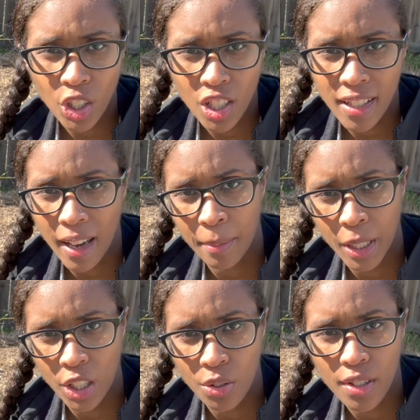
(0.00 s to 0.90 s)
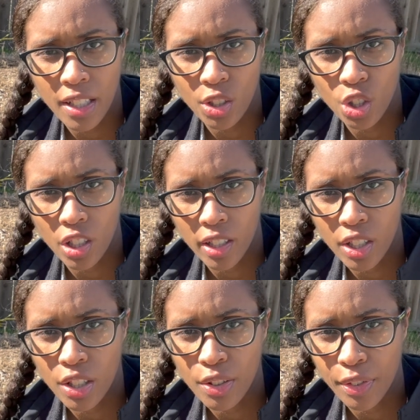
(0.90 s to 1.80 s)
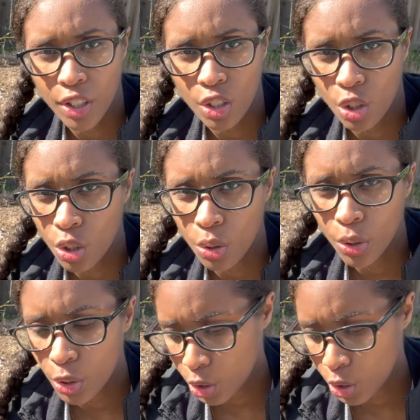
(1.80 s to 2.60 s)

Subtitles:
is I'm going to use the instructions for the 2-year-old